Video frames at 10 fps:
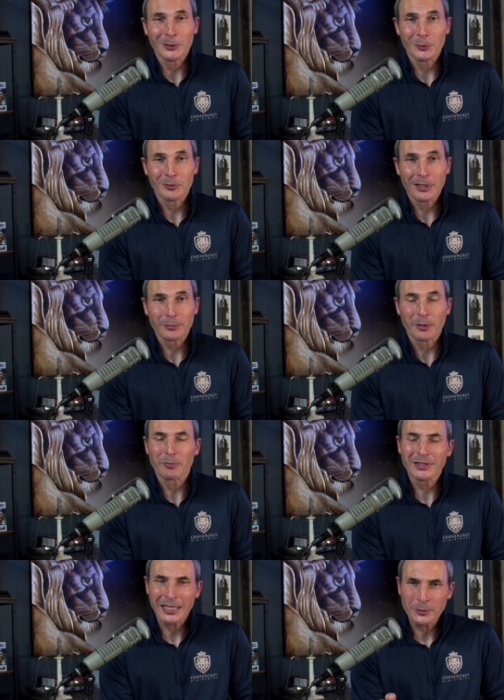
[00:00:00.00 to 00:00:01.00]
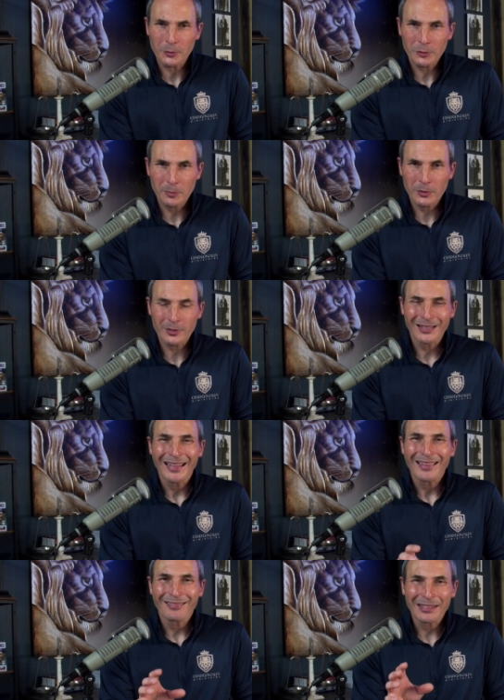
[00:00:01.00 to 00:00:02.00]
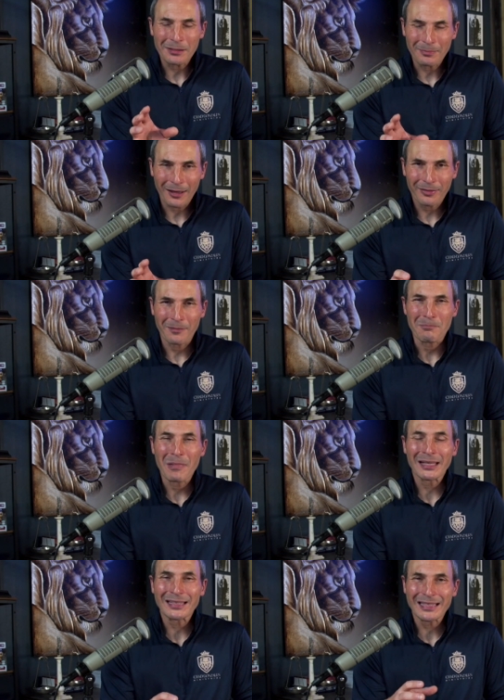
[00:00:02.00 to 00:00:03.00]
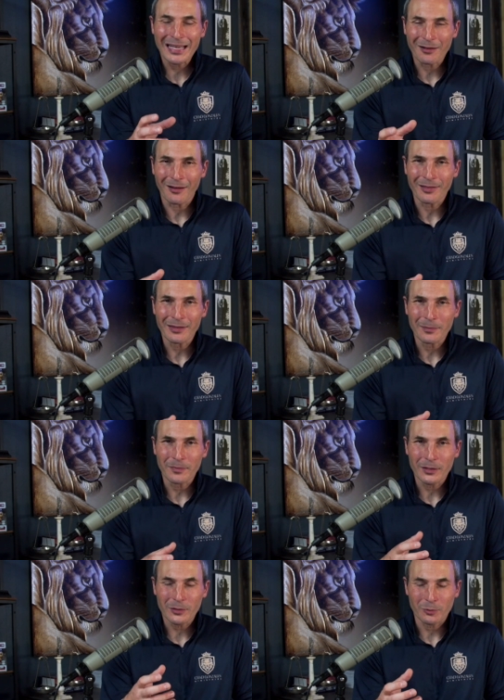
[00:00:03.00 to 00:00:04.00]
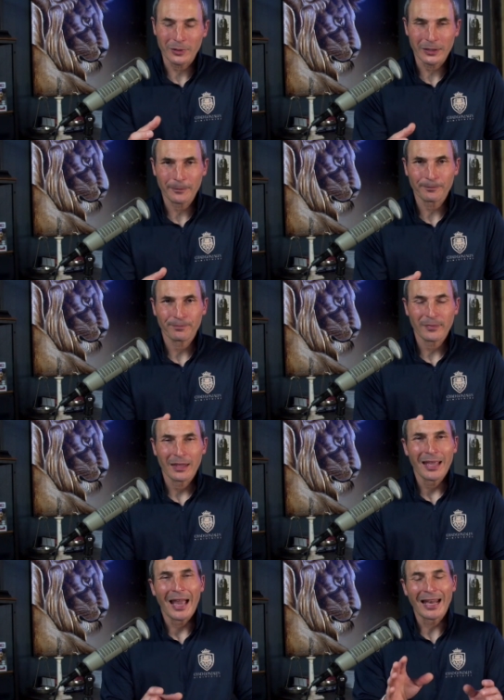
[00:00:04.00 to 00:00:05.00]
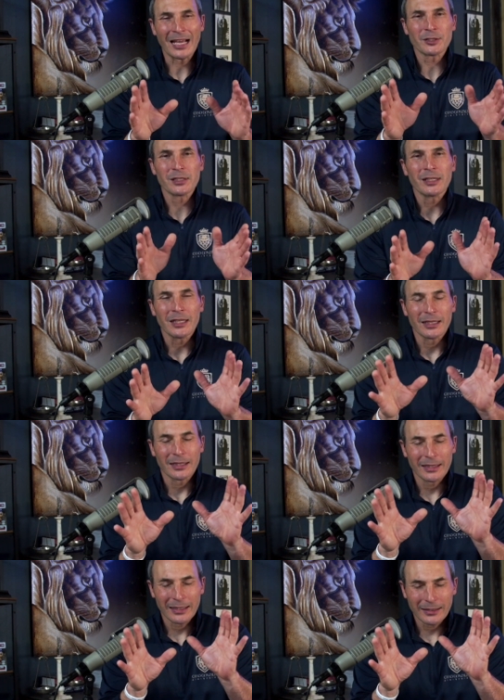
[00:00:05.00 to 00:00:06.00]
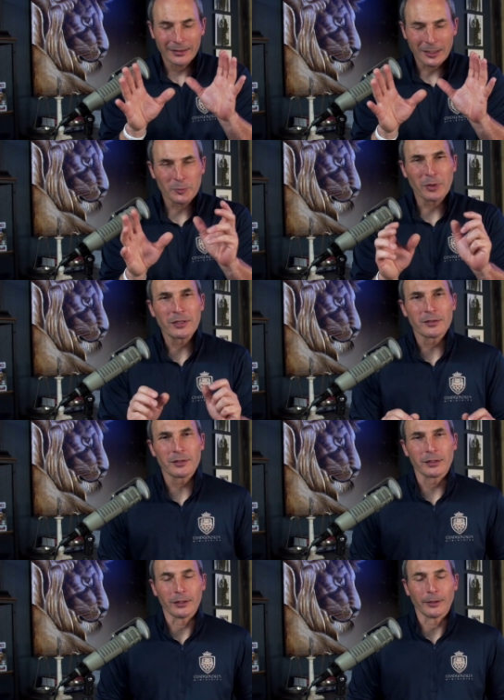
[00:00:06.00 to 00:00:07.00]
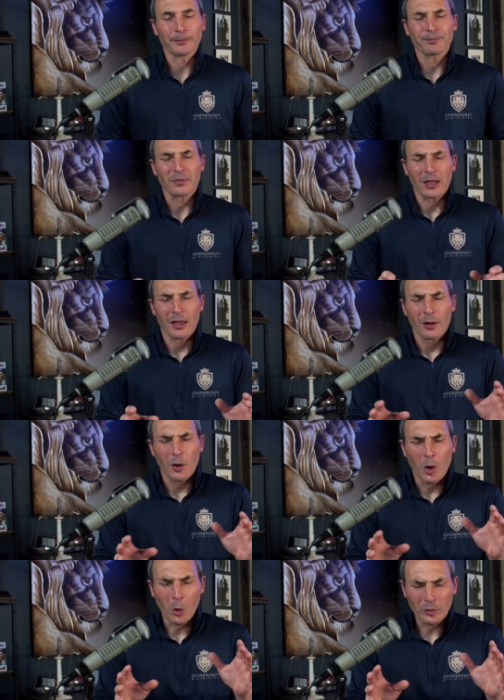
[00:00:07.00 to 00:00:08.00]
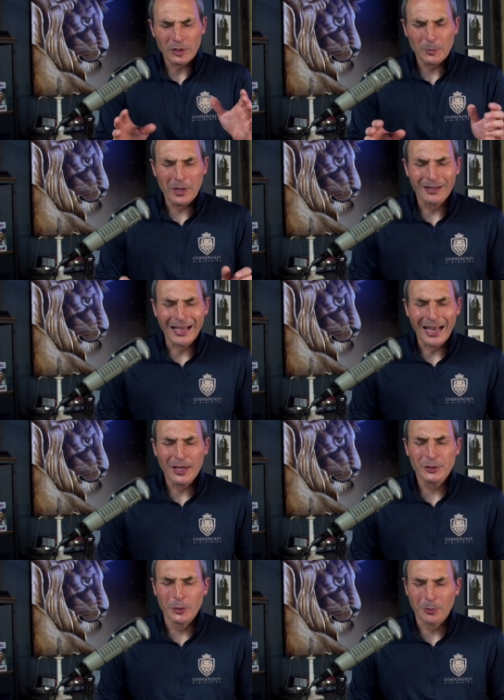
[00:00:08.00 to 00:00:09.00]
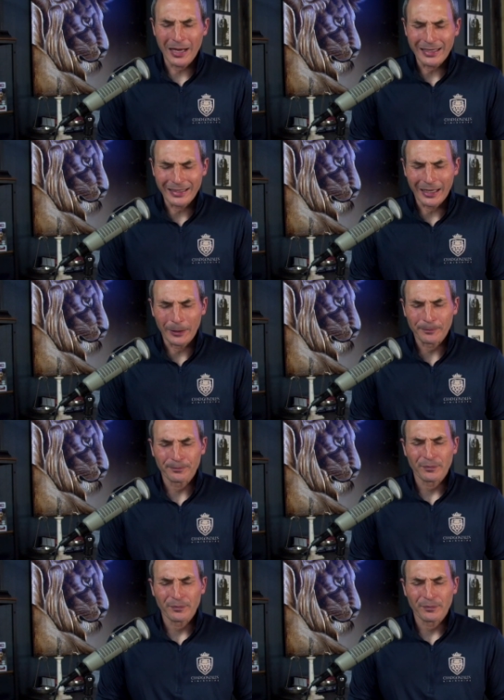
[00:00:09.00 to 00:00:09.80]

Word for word: the New Testament. But take those scriptures, think about them, meditate on them this week. And actually, let's pray this together. Holy Spirit, I ask you right now